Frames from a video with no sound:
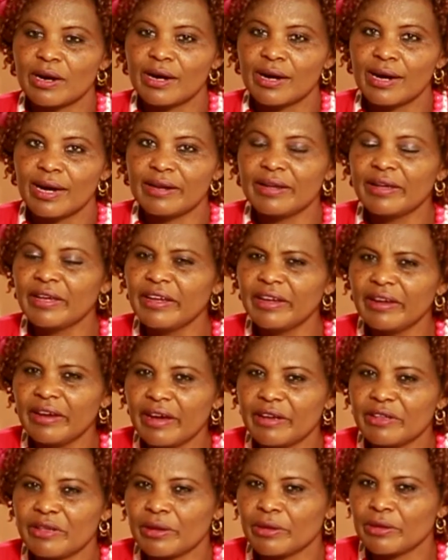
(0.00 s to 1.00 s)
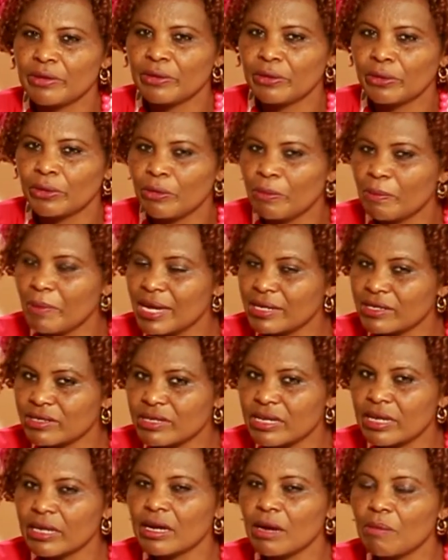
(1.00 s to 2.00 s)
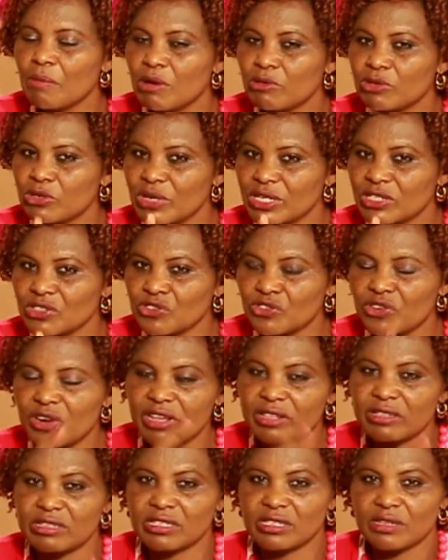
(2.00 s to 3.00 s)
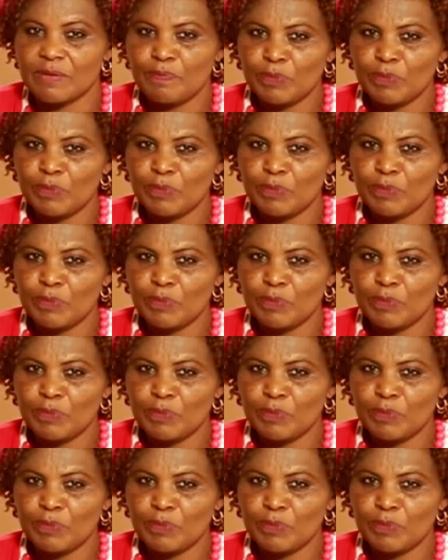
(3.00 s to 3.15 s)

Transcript: And here, you must think about your strengths.